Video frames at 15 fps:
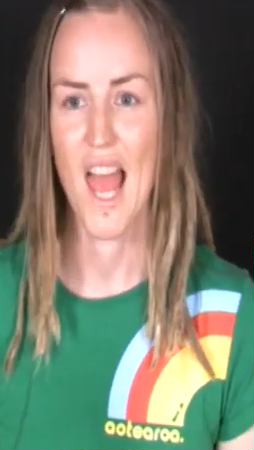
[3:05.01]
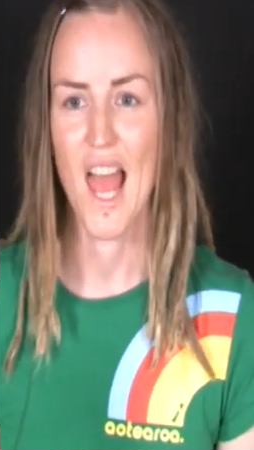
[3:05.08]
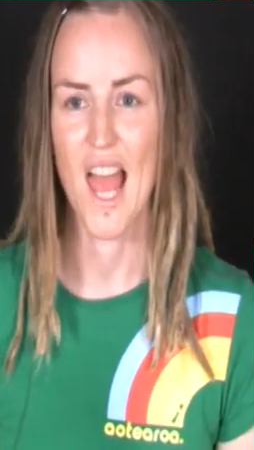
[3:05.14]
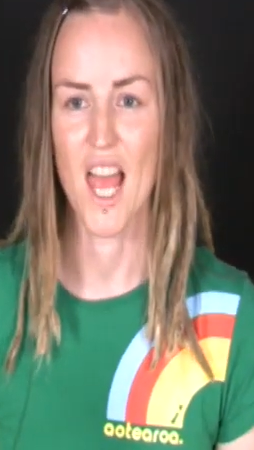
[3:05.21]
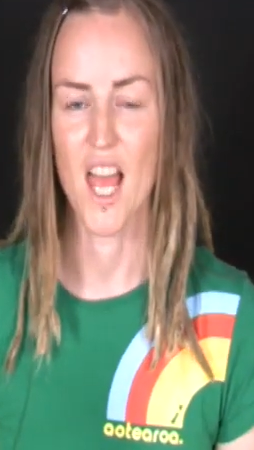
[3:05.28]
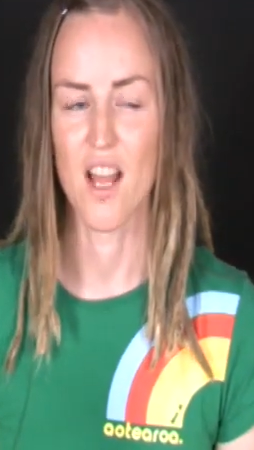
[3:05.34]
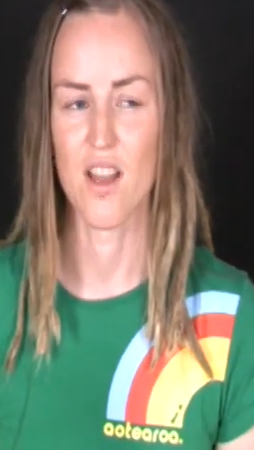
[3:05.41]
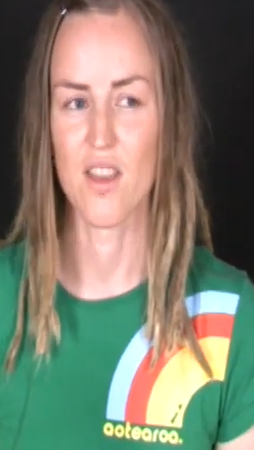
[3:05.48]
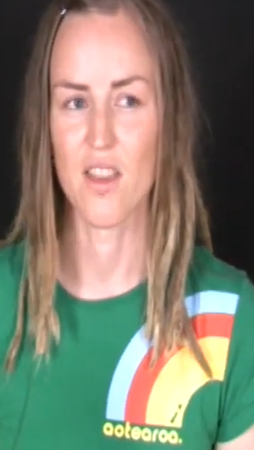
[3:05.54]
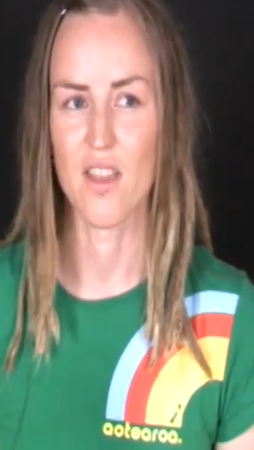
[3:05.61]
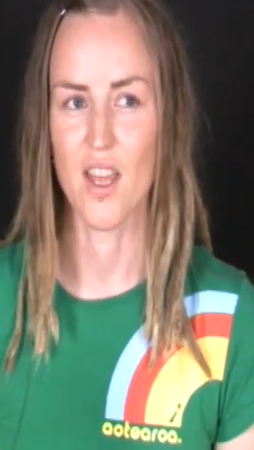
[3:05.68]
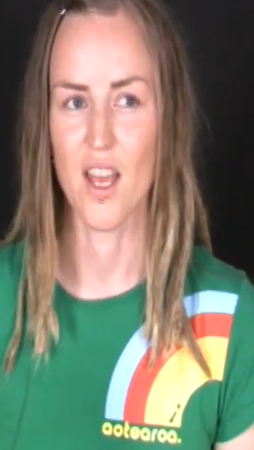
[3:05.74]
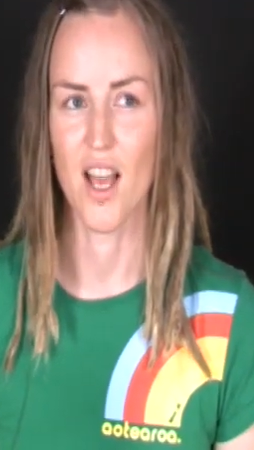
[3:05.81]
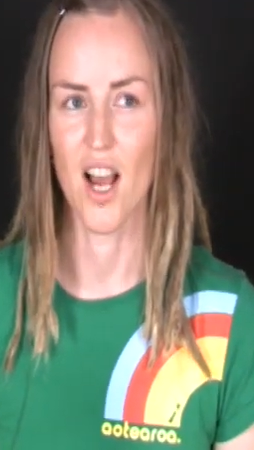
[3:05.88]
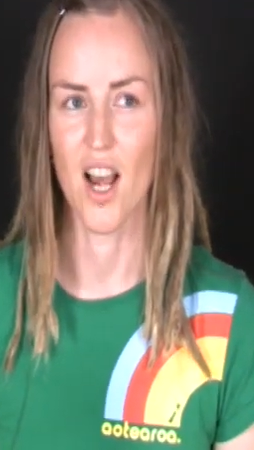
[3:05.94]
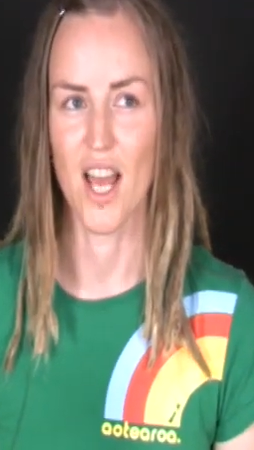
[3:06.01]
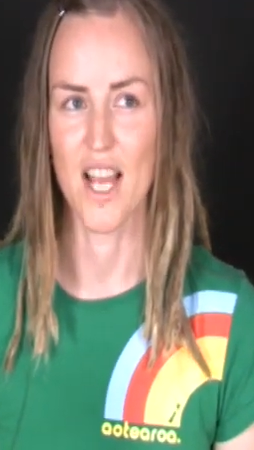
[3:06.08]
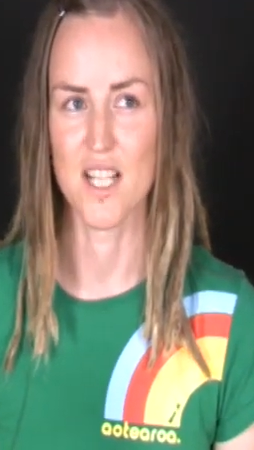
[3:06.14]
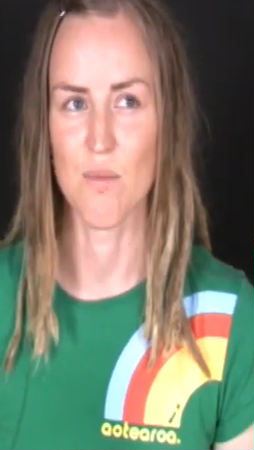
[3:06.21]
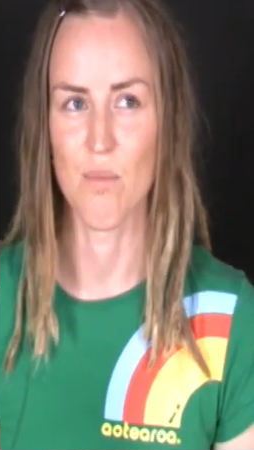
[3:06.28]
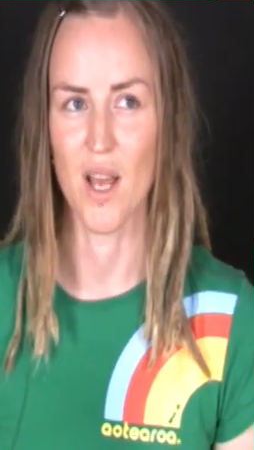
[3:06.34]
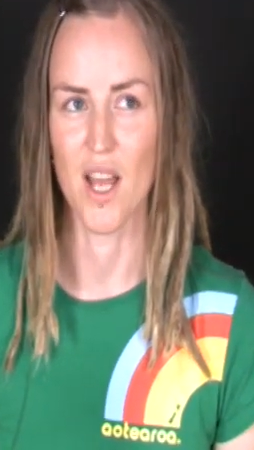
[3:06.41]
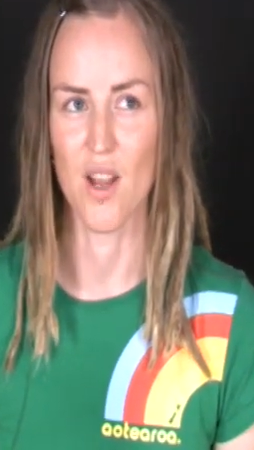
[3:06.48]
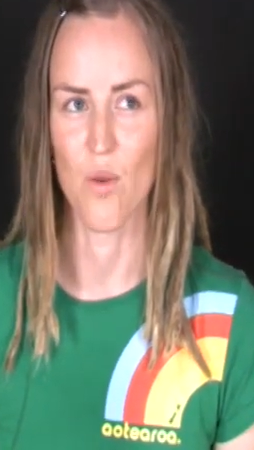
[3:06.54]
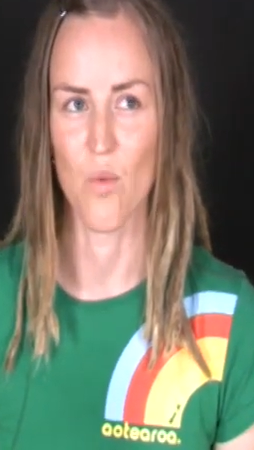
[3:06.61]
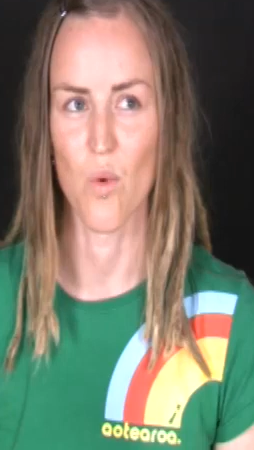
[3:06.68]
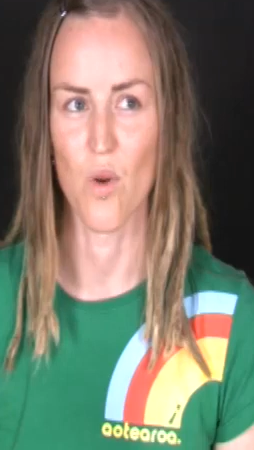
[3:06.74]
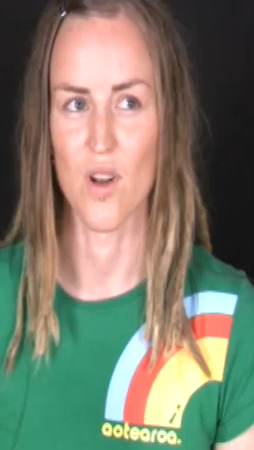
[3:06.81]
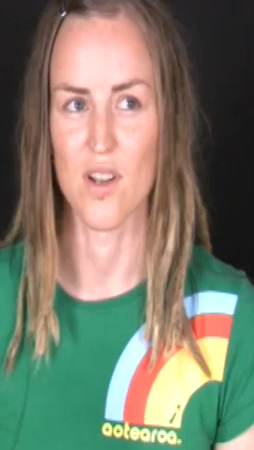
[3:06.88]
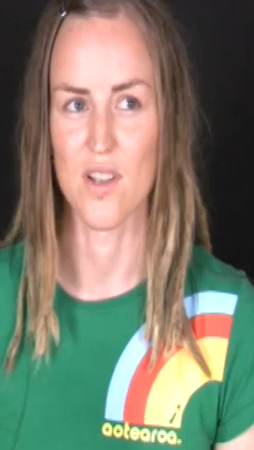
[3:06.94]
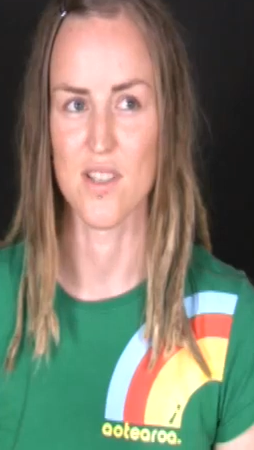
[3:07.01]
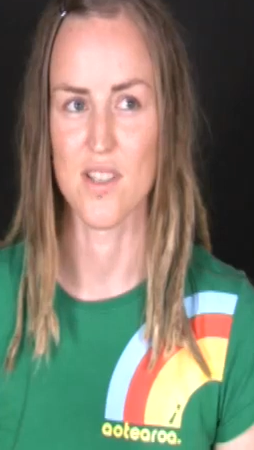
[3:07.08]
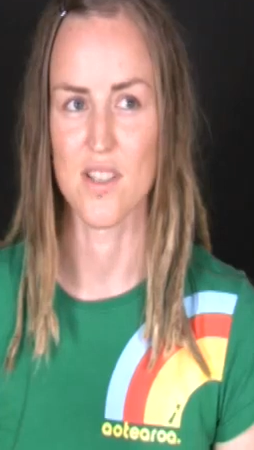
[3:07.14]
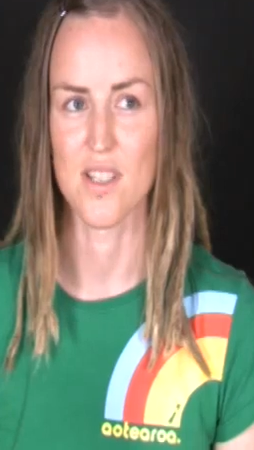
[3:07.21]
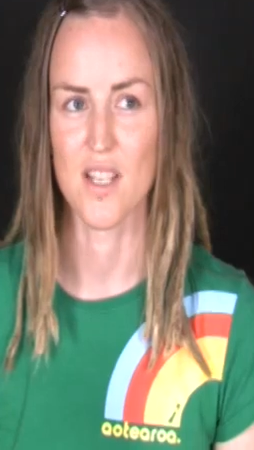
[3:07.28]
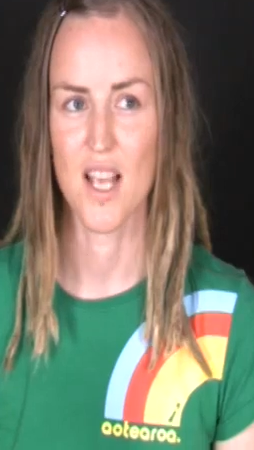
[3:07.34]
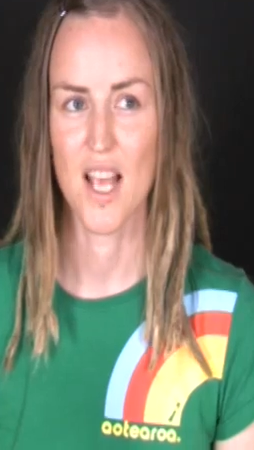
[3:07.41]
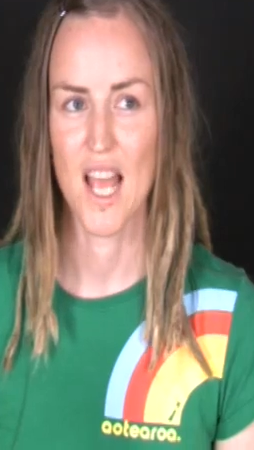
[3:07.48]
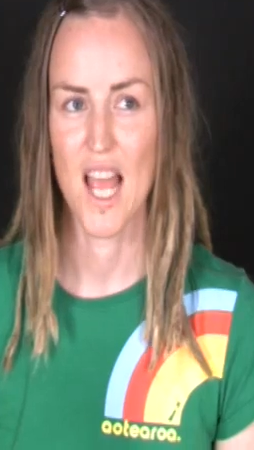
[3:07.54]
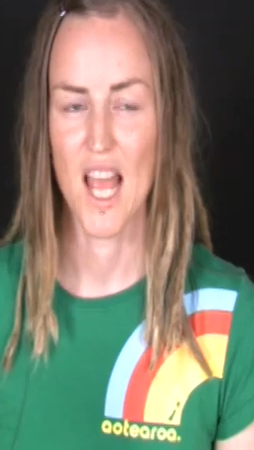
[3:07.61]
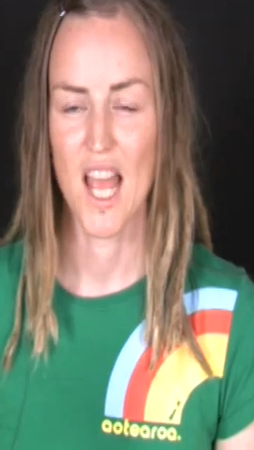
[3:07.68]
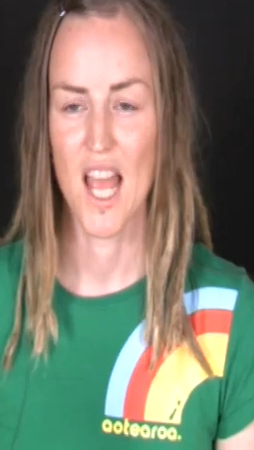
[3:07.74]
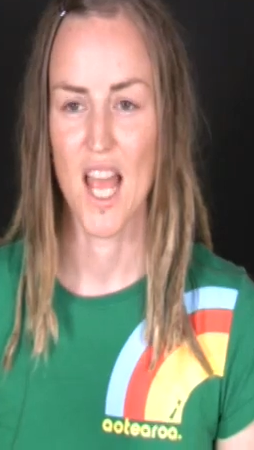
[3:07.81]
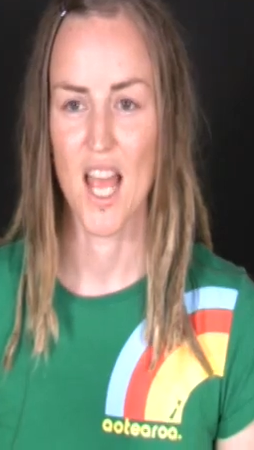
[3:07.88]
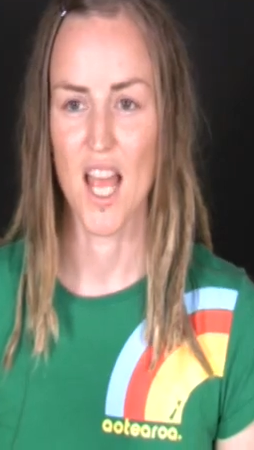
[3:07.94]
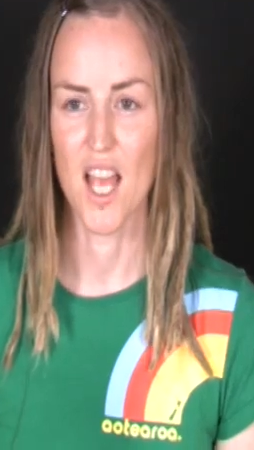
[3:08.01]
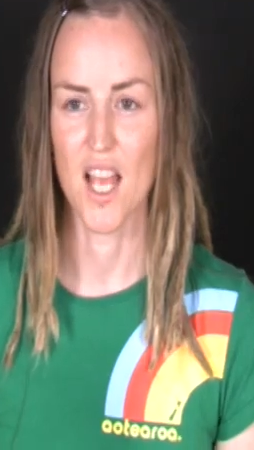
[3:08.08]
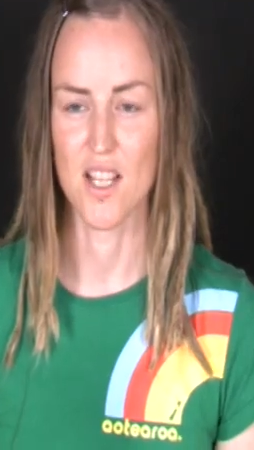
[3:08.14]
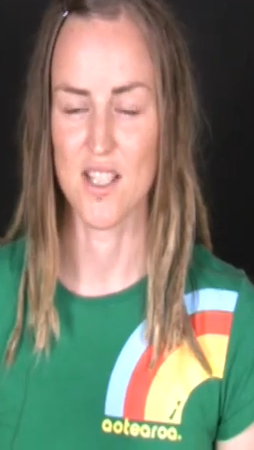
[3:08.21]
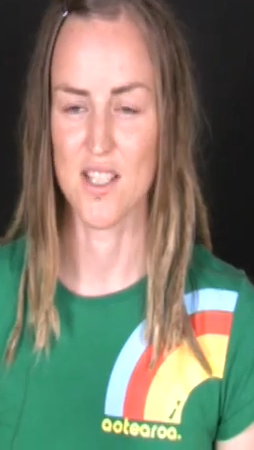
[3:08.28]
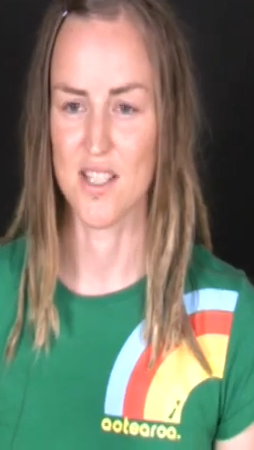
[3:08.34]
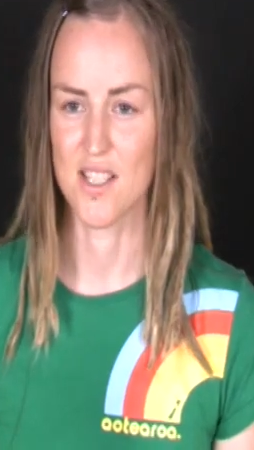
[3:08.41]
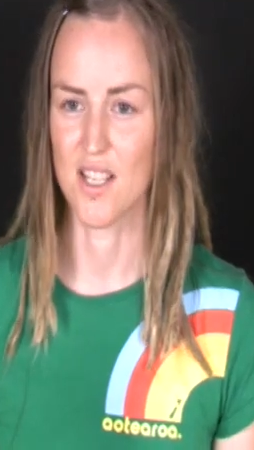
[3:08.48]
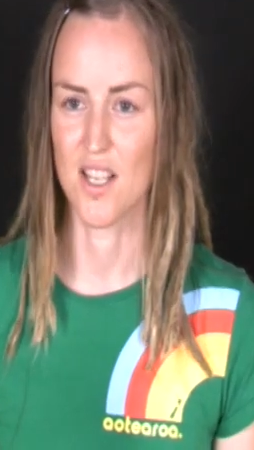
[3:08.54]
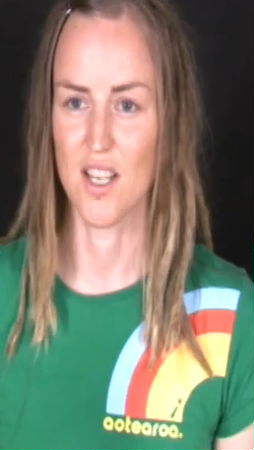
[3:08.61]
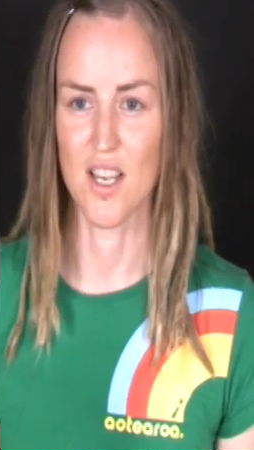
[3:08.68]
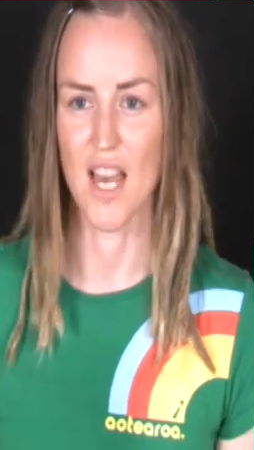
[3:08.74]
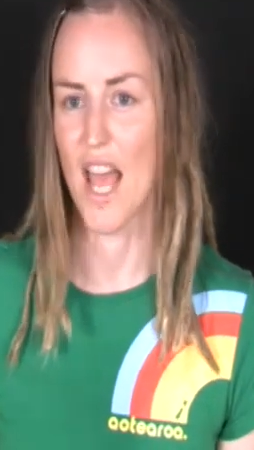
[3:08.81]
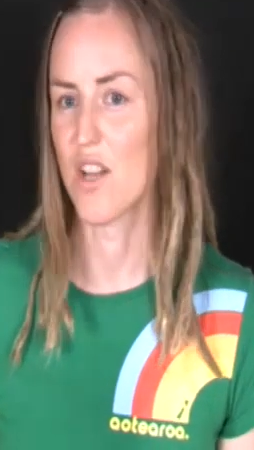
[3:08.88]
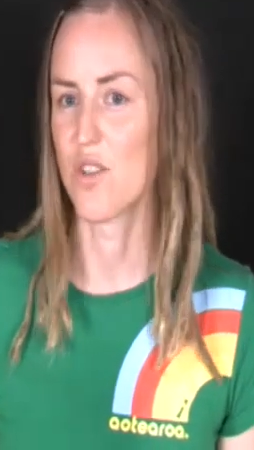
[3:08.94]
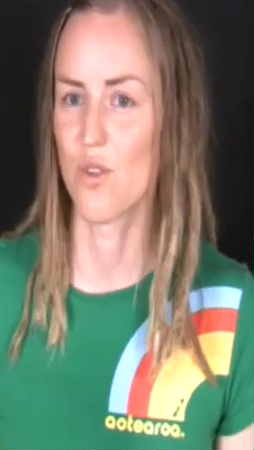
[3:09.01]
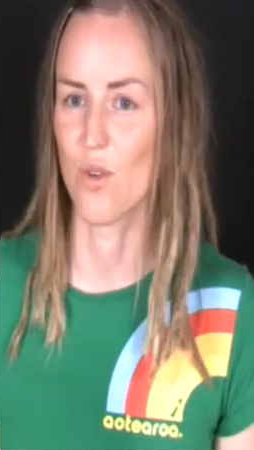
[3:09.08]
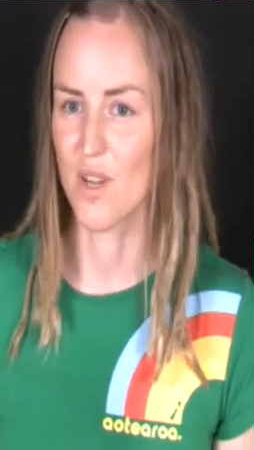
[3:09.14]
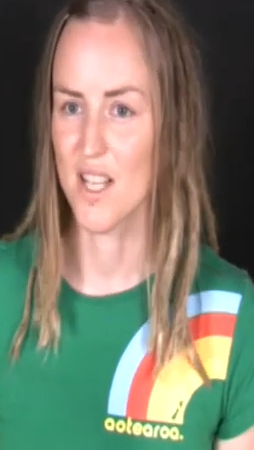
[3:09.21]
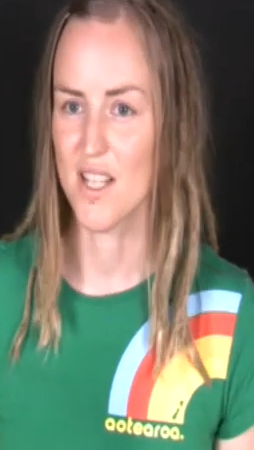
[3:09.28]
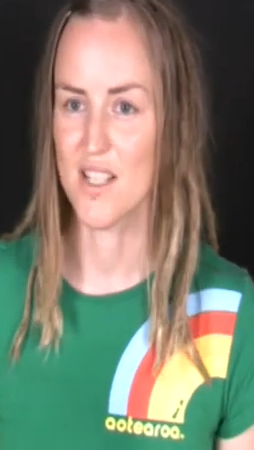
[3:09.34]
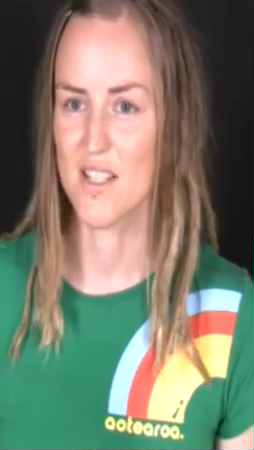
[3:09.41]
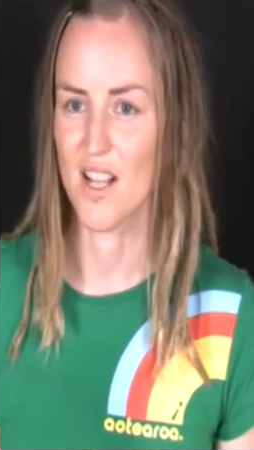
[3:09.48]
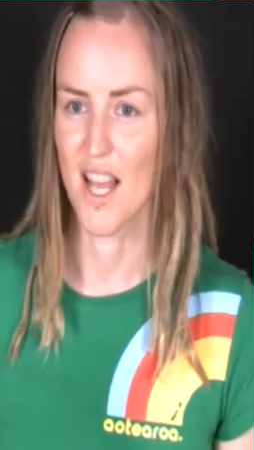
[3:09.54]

And the thing I liked about it was its naturalness.